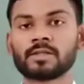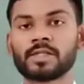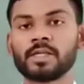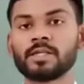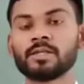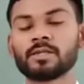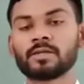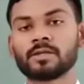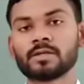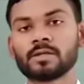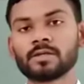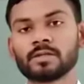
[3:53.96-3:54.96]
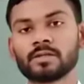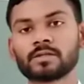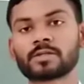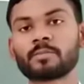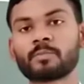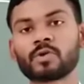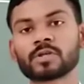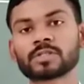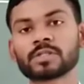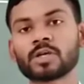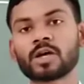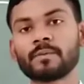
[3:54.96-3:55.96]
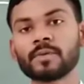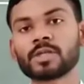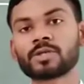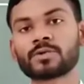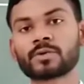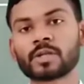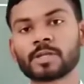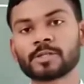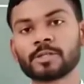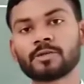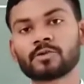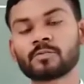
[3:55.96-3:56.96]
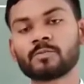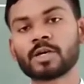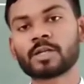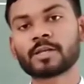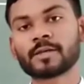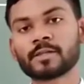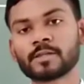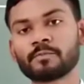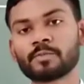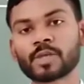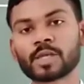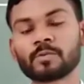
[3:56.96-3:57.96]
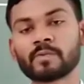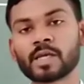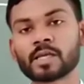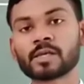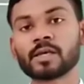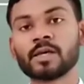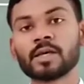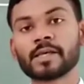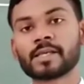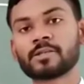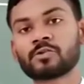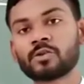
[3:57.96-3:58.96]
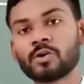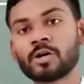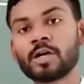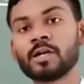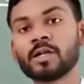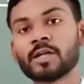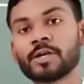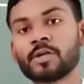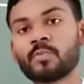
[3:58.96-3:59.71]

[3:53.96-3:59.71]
Then the process of storing your money in the piggy bank is called